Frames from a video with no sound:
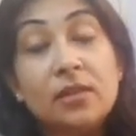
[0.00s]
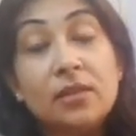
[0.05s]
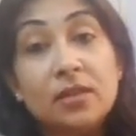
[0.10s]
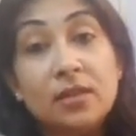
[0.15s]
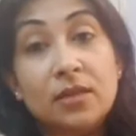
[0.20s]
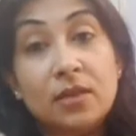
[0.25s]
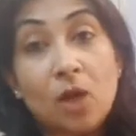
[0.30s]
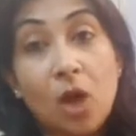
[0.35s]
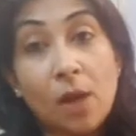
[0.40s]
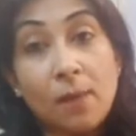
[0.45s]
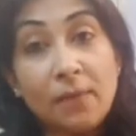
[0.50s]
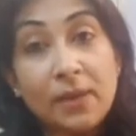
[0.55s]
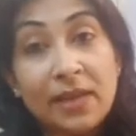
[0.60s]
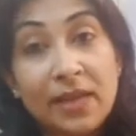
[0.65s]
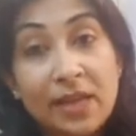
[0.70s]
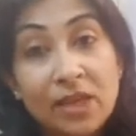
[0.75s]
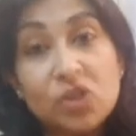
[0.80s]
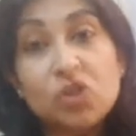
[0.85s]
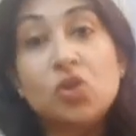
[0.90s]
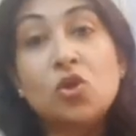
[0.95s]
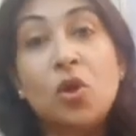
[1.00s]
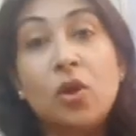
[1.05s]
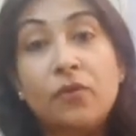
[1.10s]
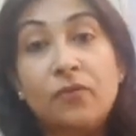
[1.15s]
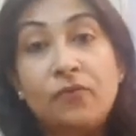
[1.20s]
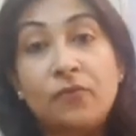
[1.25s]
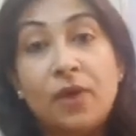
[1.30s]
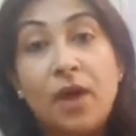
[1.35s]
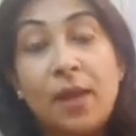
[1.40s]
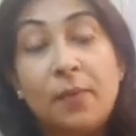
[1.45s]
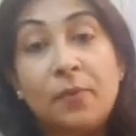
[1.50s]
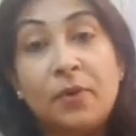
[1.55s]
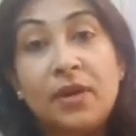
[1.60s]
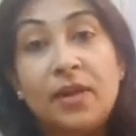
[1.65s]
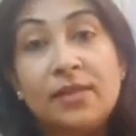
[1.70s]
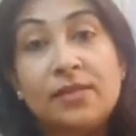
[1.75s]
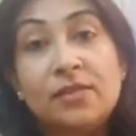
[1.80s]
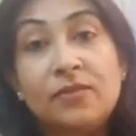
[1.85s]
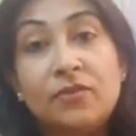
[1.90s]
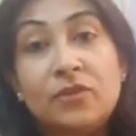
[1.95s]
the complication of
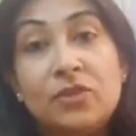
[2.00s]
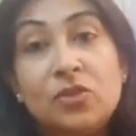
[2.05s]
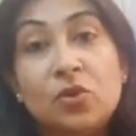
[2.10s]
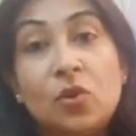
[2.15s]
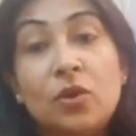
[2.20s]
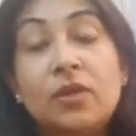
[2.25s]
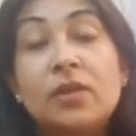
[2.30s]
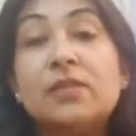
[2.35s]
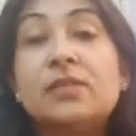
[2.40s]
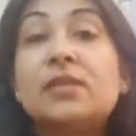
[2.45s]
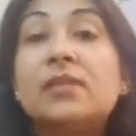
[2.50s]
hypertensive disorders,